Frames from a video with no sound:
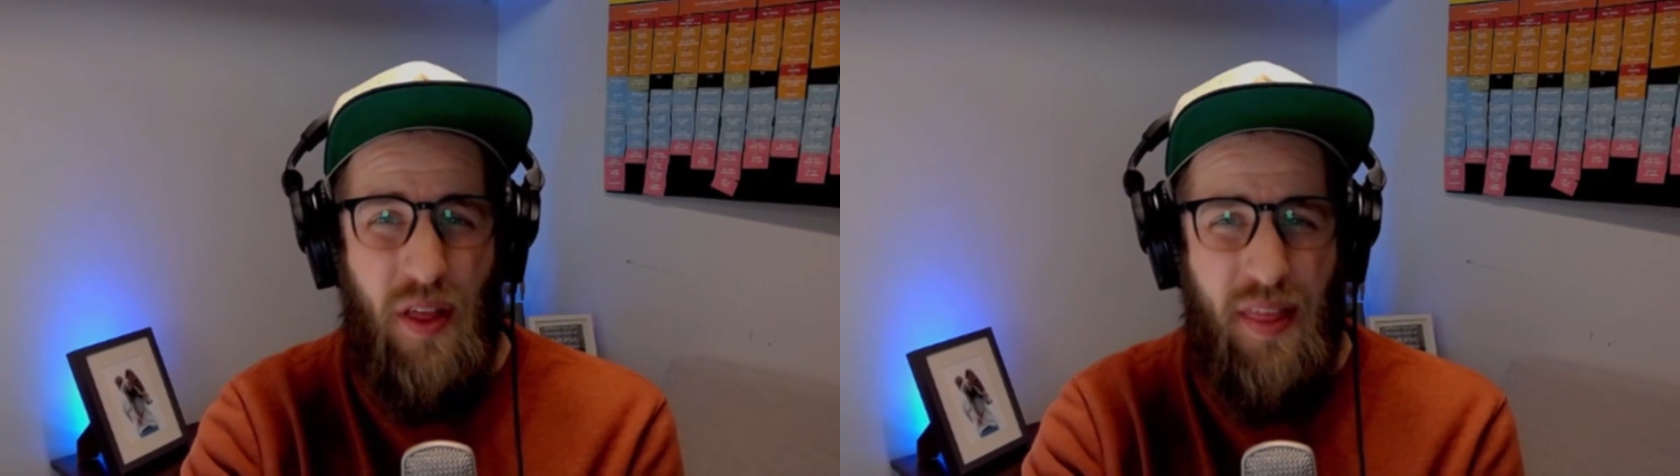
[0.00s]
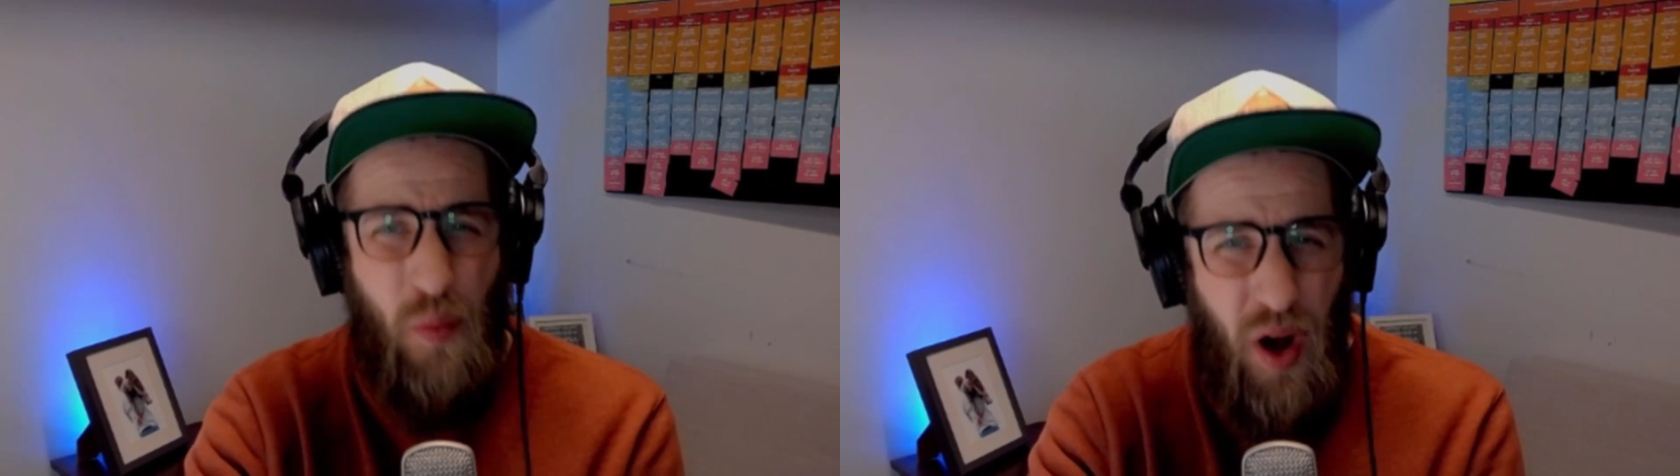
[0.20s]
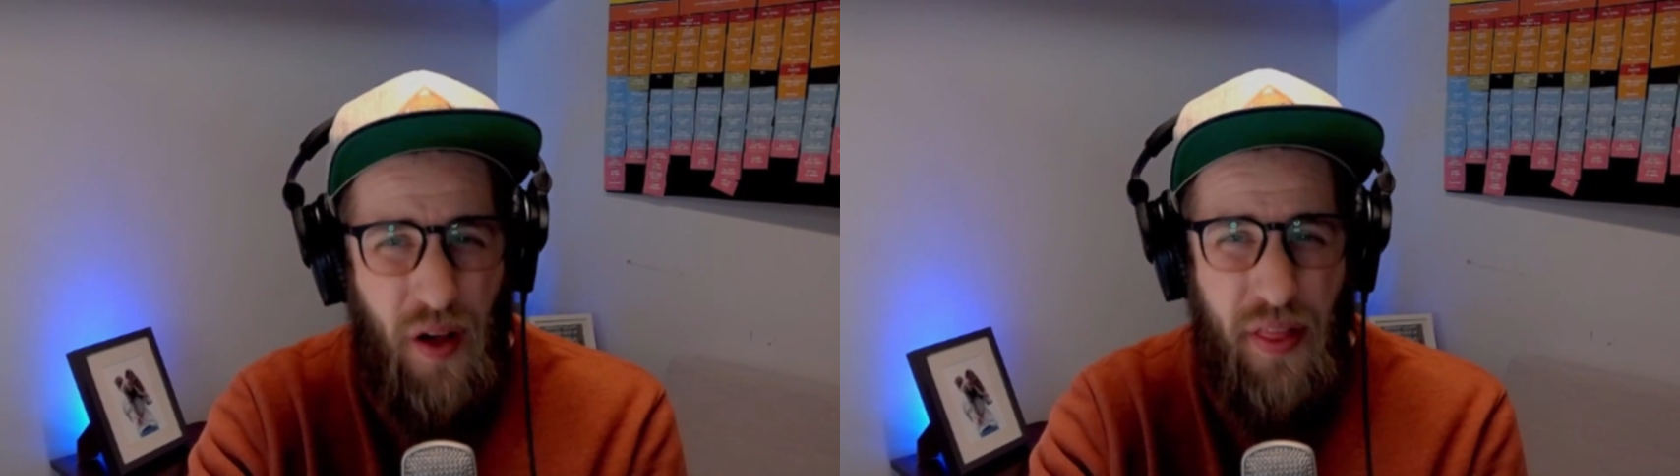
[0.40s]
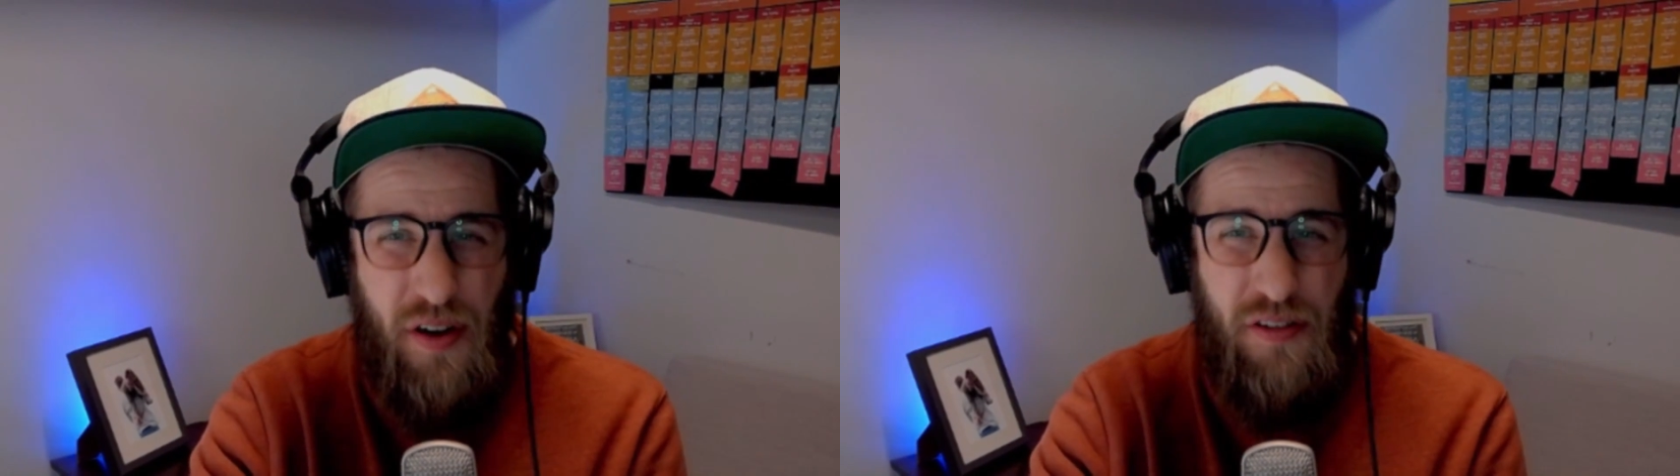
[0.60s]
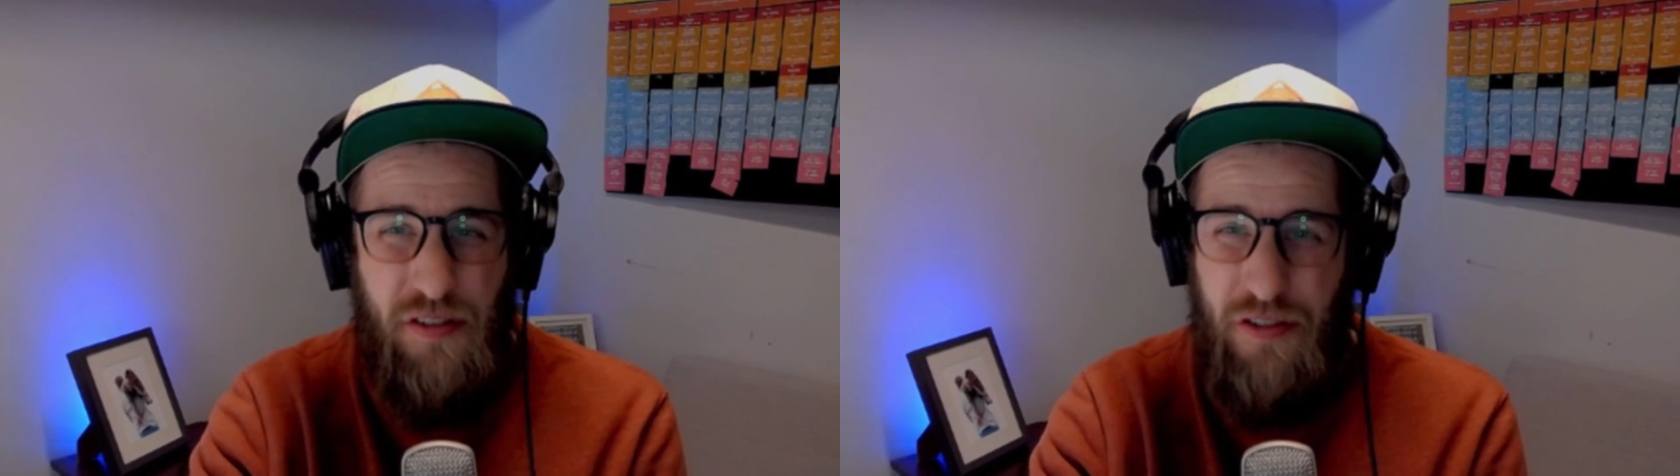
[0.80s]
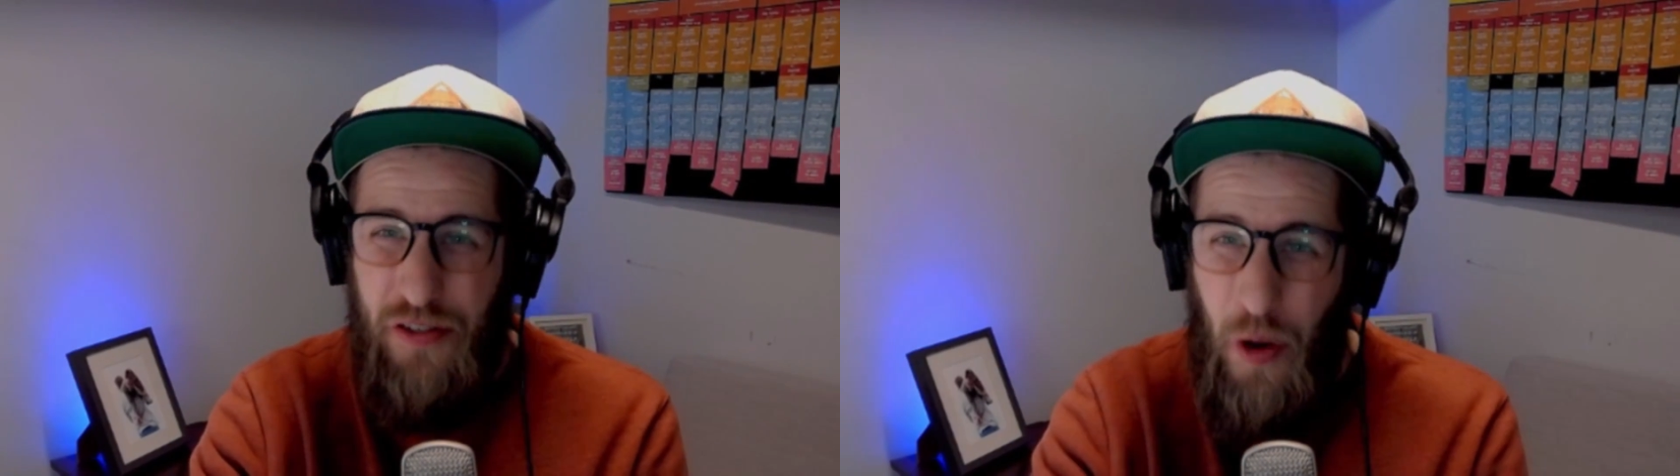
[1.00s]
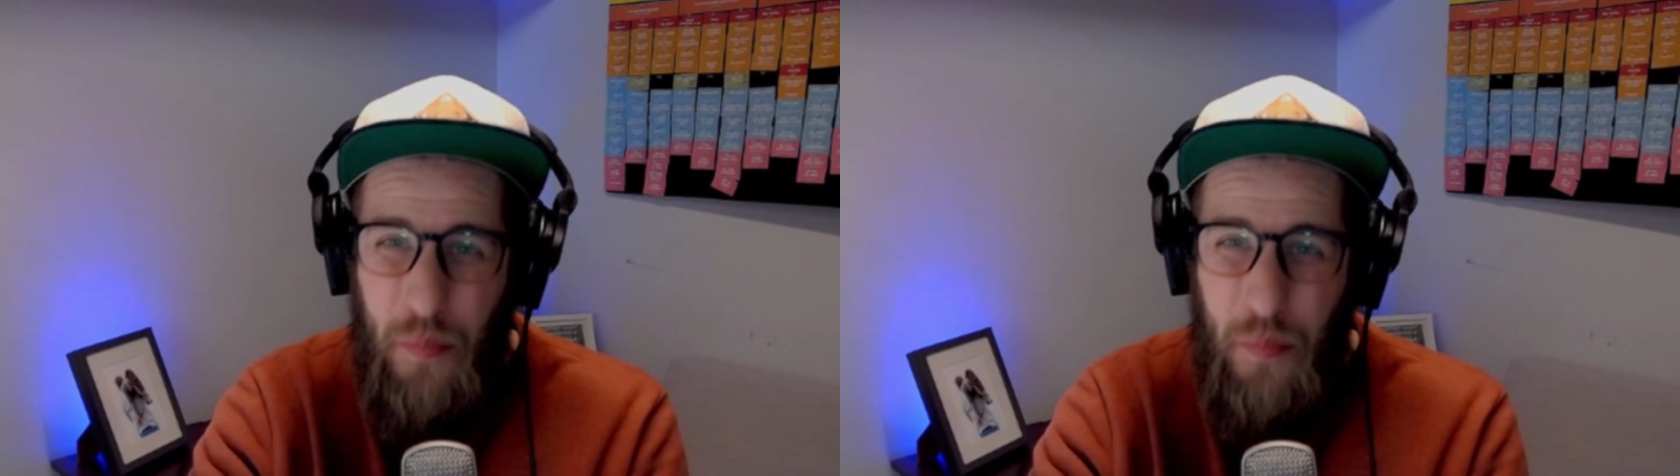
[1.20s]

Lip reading: that while there's so